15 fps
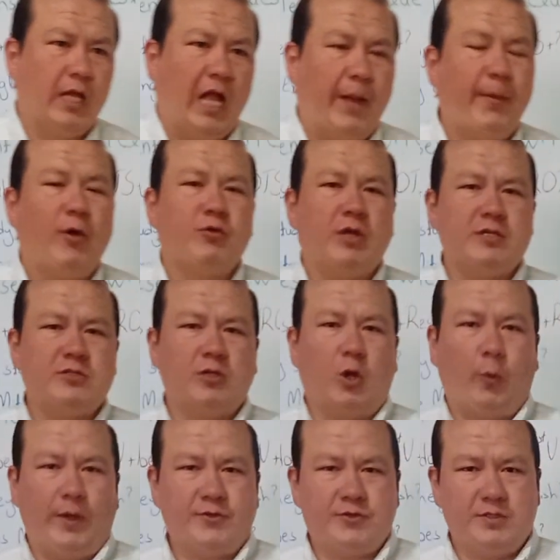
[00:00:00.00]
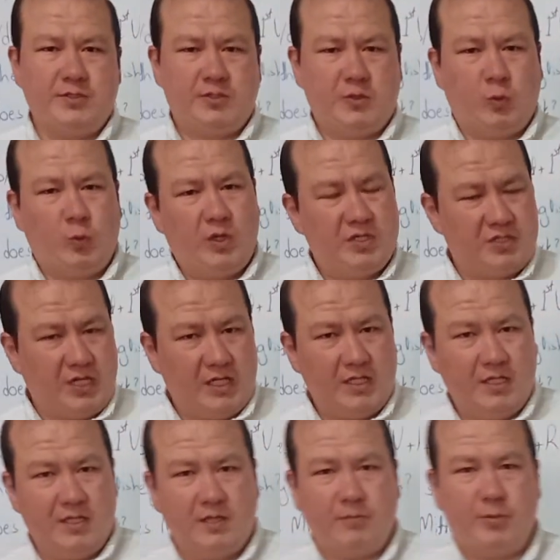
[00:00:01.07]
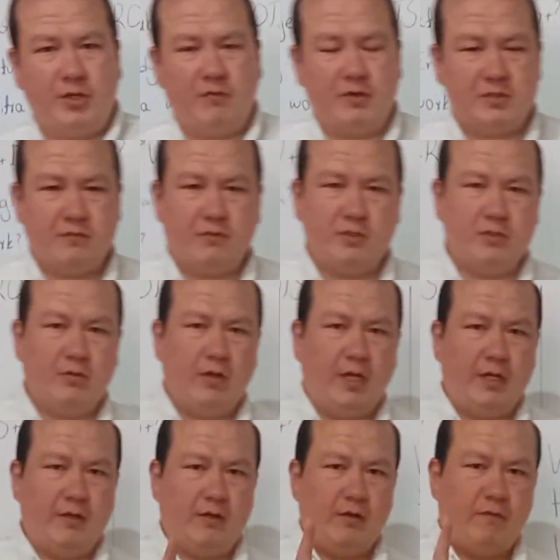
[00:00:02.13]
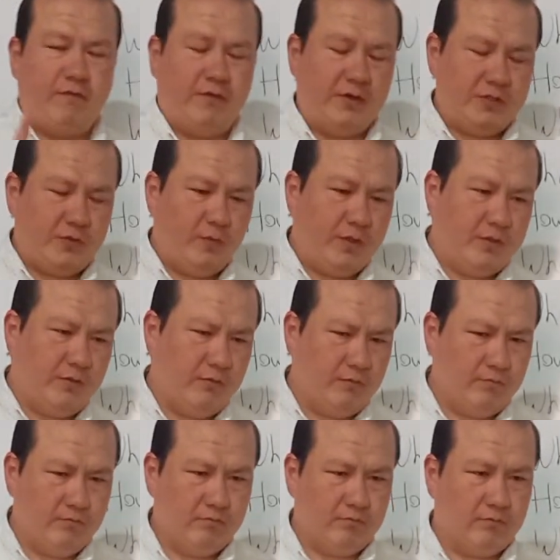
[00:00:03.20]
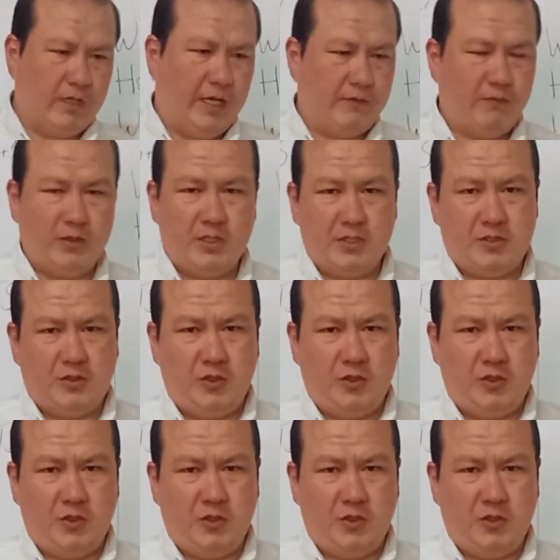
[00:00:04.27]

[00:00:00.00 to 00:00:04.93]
About yes/no questions, we studied in the previous video, in first video, that we just